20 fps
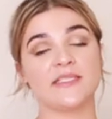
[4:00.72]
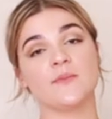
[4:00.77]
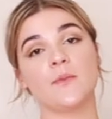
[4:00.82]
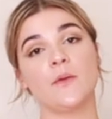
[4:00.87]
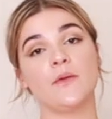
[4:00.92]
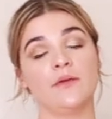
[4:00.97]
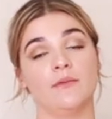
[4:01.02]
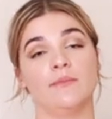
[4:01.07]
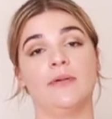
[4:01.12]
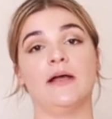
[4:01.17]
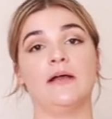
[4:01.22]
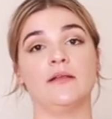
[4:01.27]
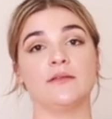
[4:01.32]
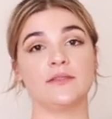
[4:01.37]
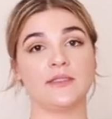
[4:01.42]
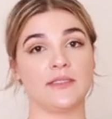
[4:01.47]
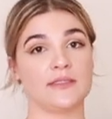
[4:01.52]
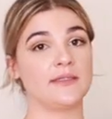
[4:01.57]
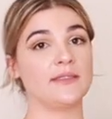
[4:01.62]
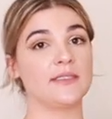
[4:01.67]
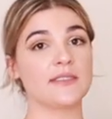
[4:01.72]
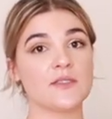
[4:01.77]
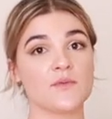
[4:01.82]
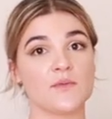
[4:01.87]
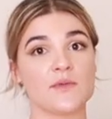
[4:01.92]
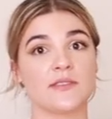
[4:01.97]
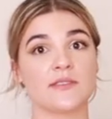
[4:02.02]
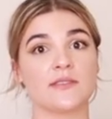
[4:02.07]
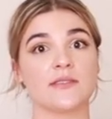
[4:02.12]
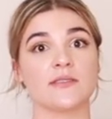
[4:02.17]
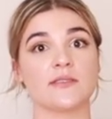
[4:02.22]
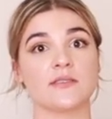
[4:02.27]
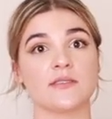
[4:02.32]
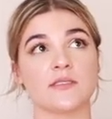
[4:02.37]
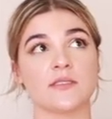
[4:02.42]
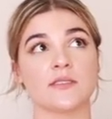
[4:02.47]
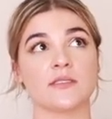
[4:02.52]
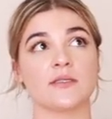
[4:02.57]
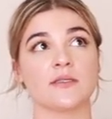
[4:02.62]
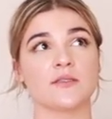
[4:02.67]
spoke about that this
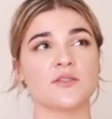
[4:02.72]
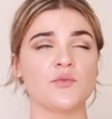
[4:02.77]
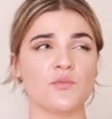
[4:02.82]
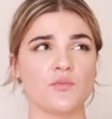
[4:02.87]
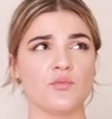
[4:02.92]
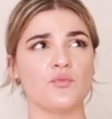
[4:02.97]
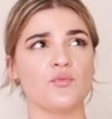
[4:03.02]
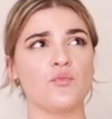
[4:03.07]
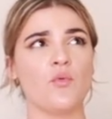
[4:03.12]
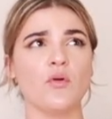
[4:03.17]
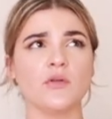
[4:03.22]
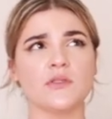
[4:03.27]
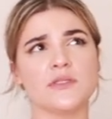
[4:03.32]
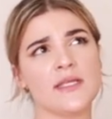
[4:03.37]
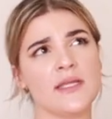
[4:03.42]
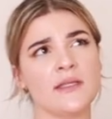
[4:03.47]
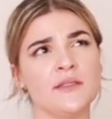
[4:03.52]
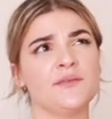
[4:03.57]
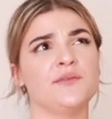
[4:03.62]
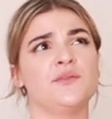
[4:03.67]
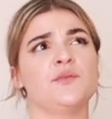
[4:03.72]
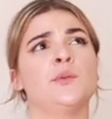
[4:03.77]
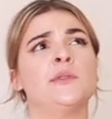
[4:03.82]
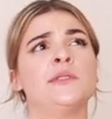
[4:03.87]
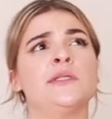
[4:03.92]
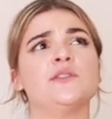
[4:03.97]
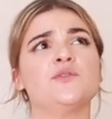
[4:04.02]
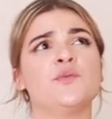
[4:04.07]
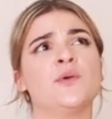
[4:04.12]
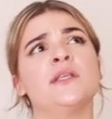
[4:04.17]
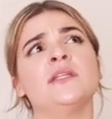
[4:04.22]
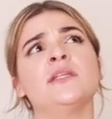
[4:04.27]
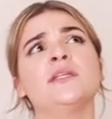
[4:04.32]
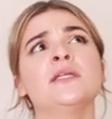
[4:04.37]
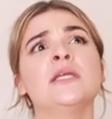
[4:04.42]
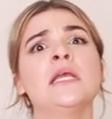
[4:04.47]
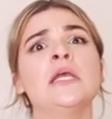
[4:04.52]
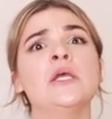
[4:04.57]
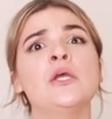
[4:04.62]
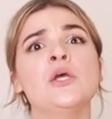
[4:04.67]
was towards the end of 2020,
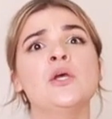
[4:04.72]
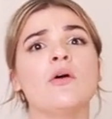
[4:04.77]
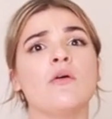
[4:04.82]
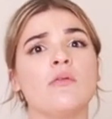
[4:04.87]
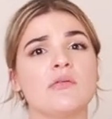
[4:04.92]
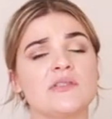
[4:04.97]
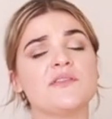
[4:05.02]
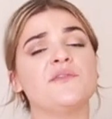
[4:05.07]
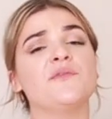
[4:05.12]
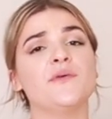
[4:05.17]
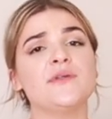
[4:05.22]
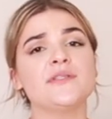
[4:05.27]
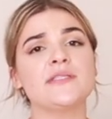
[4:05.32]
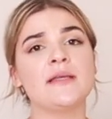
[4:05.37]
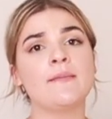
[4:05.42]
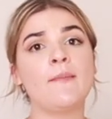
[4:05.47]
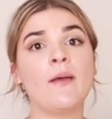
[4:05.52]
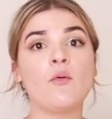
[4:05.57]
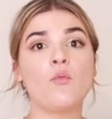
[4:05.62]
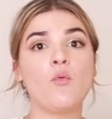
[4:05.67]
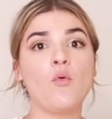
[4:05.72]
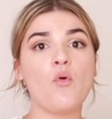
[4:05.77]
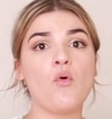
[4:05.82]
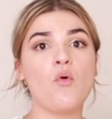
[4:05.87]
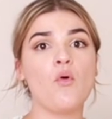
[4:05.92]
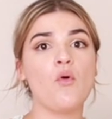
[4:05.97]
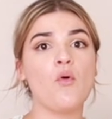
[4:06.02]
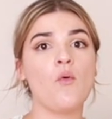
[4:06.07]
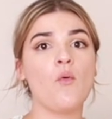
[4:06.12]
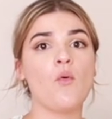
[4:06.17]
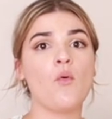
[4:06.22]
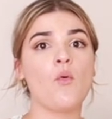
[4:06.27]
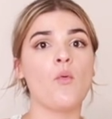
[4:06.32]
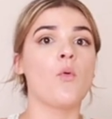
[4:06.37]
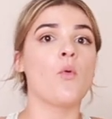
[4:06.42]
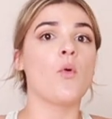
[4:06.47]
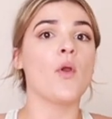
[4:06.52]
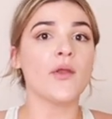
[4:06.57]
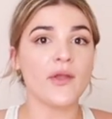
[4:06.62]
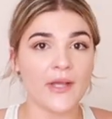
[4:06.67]
was the first time I wore
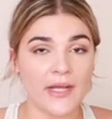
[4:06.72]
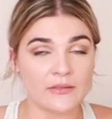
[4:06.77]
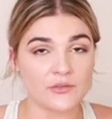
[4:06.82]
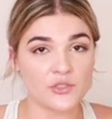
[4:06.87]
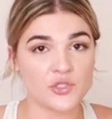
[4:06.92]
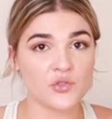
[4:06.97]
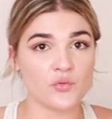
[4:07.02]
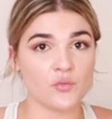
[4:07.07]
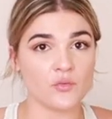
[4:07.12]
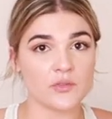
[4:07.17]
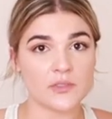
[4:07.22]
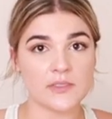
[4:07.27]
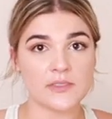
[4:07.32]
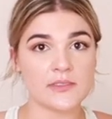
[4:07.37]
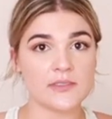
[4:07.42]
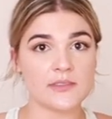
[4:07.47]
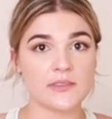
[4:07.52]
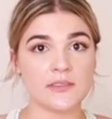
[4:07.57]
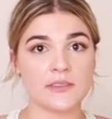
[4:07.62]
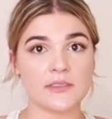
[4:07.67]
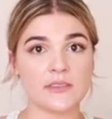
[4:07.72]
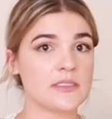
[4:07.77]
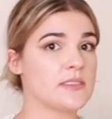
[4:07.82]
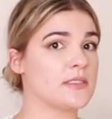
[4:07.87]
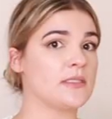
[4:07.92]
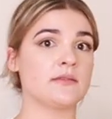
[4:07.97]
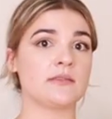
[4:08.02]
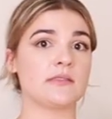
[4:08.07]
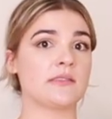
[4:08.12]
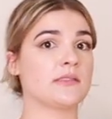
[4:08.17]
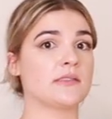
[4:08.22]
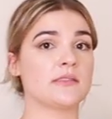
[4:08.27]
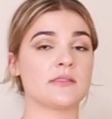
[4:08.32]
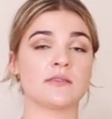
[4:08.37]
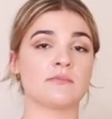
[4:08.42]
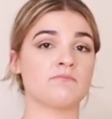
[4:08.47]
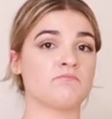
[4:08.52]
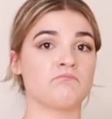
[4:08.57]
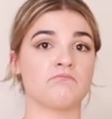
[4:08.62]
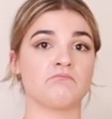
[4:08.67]
workout shorts since